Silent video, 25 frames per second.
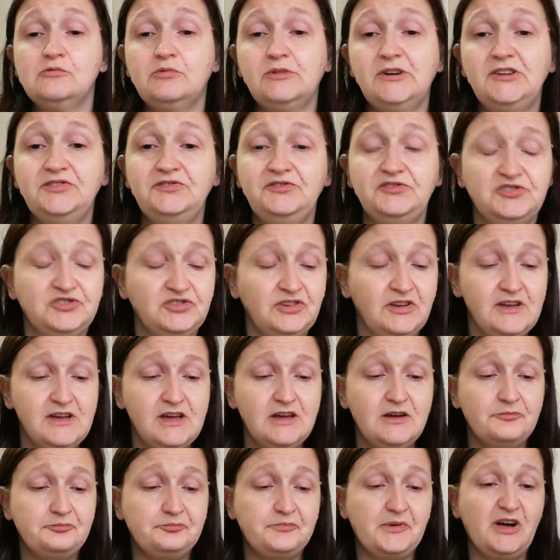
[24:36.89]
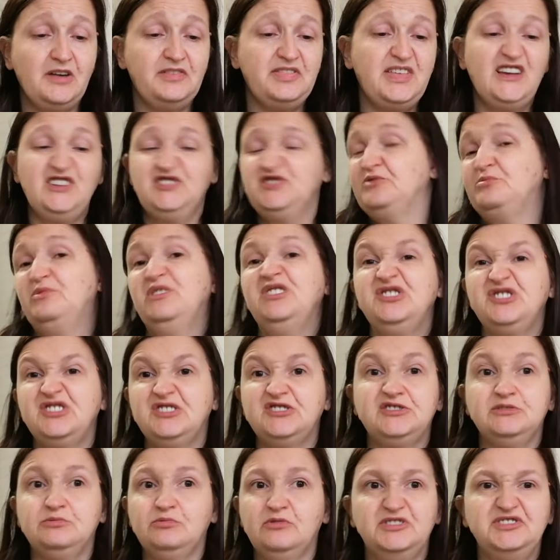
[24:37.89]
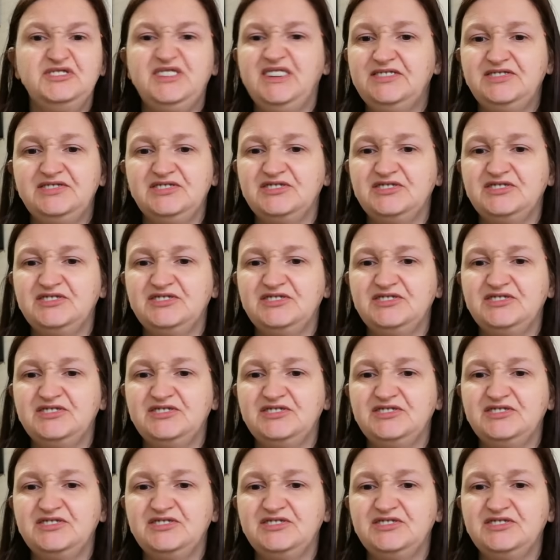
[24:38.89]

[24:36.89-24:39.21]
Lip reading: ones, but that's the ones that she wanted,